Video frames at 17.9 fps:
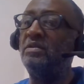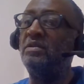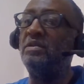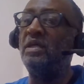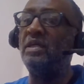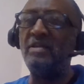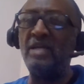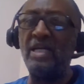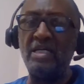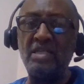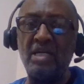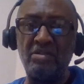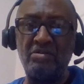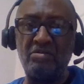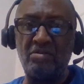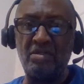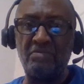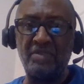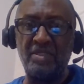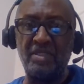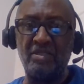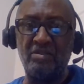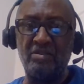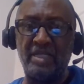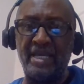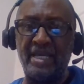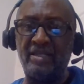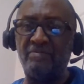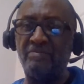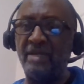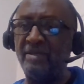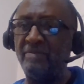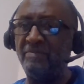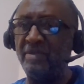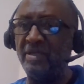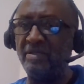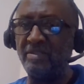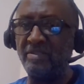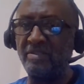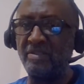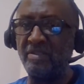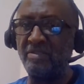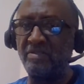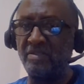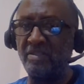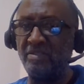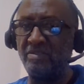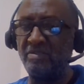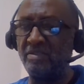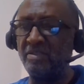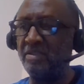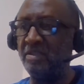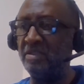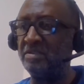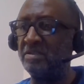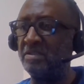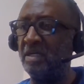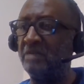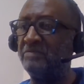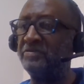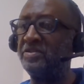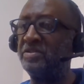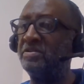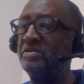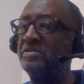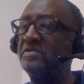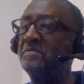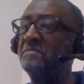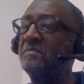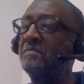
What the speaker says: I know I'm getting a little animated, but it's good stuff, serious.